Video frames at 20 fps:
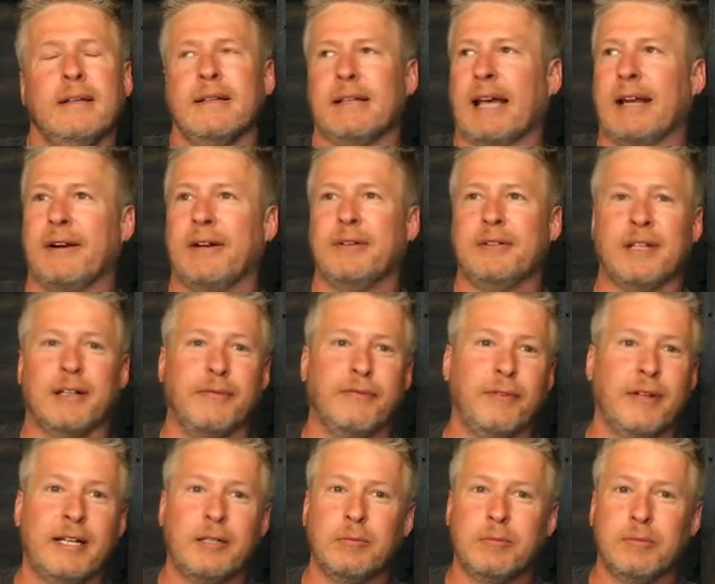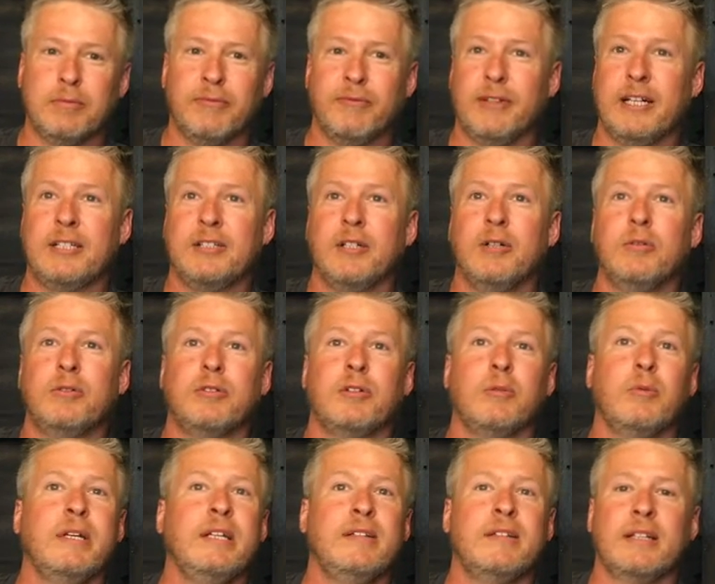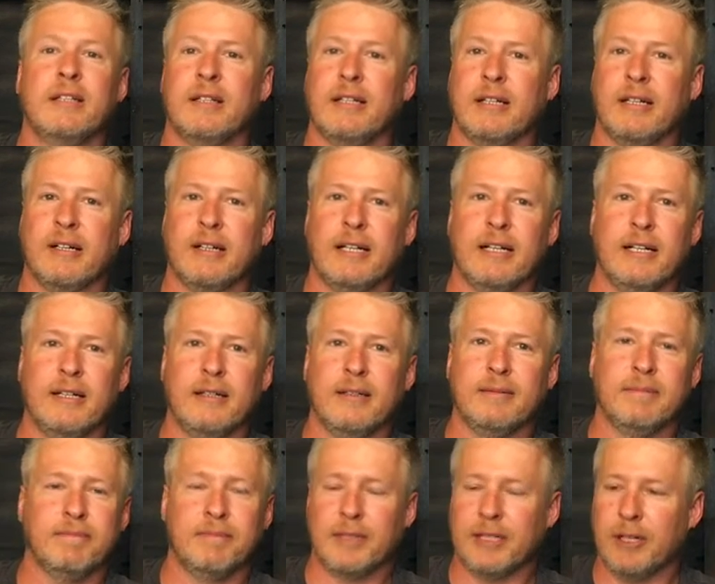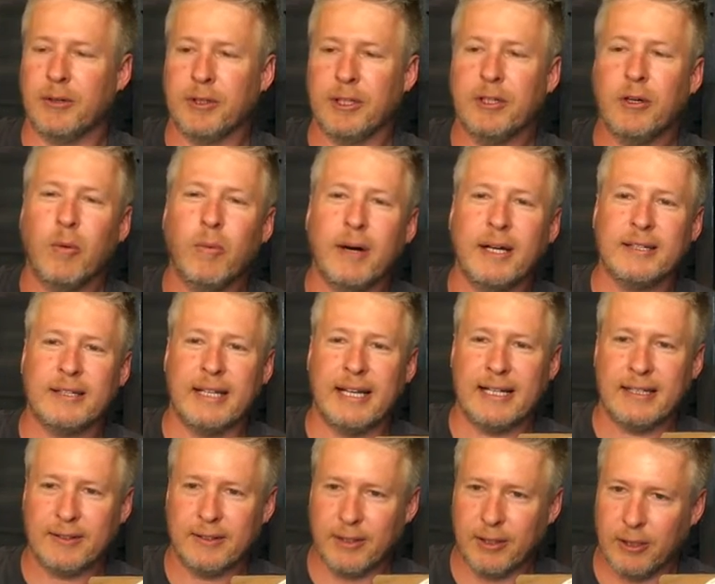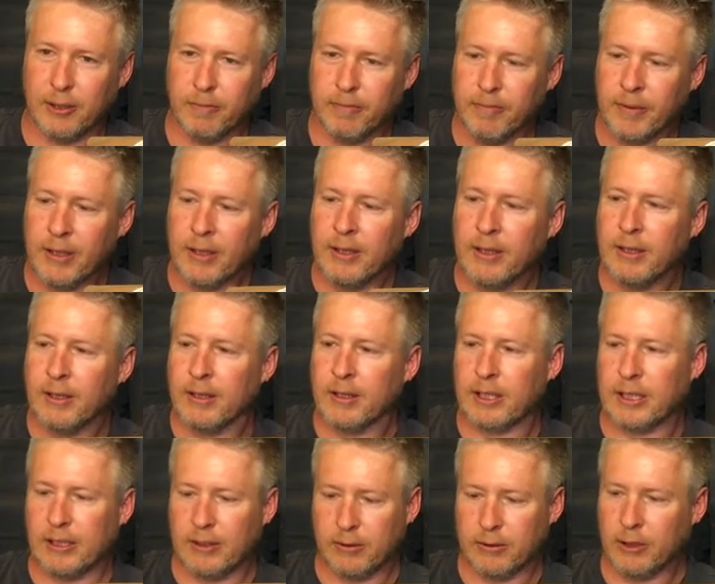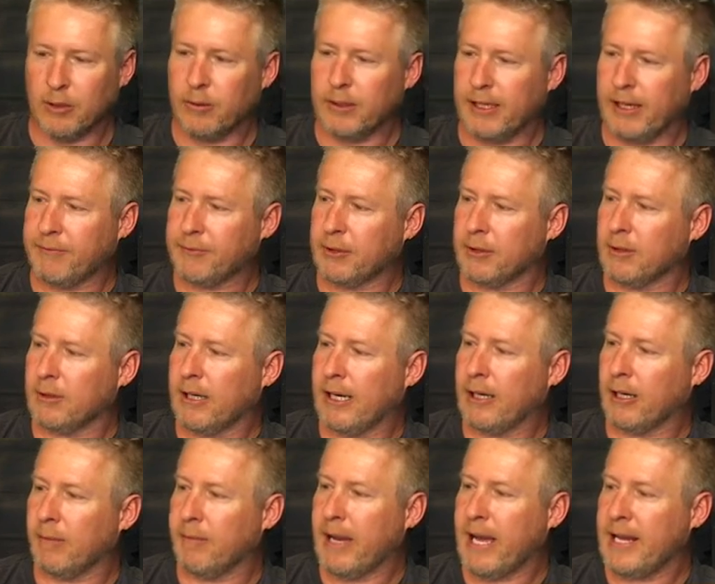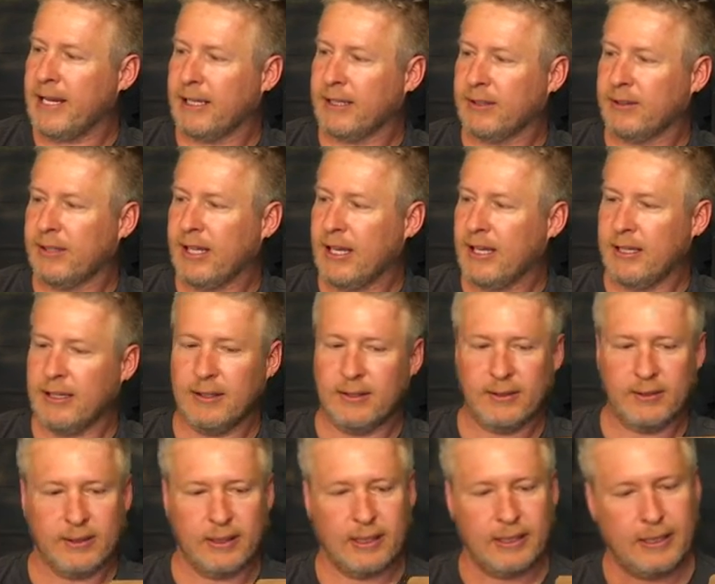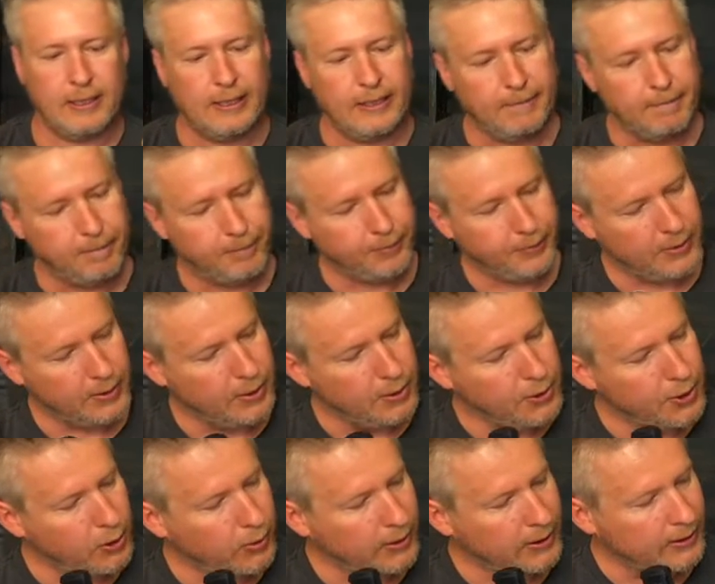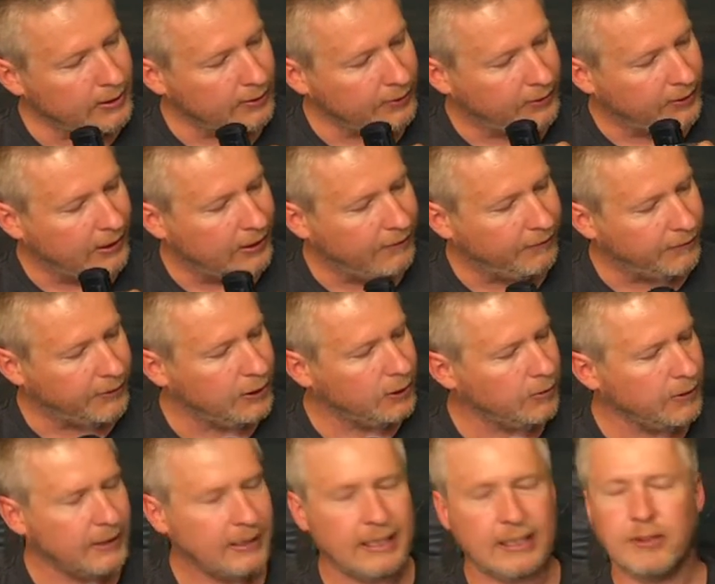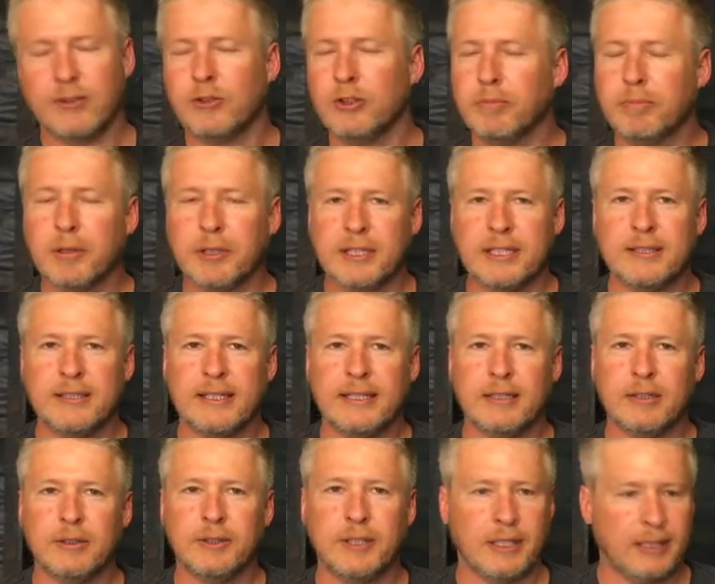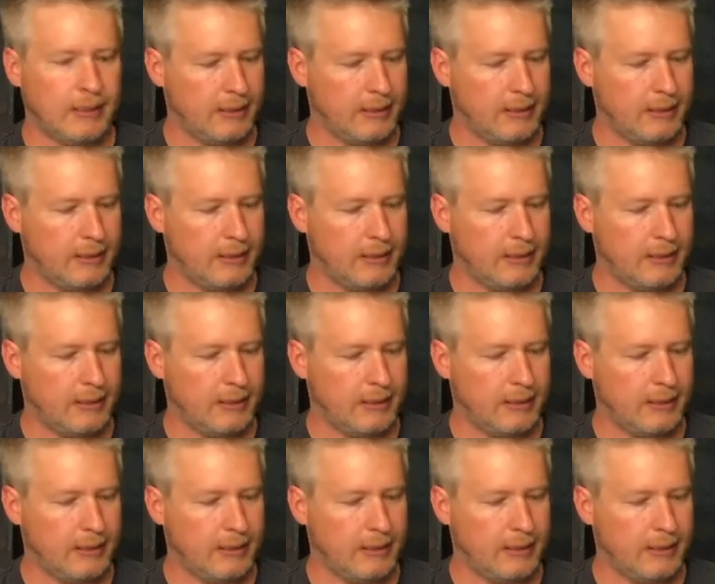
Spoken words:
I don't know, a ton of flaked oats or wheat in there, and you don't want that. So going after aromatics, taste, noting this stuff. You don't need to get super detailed.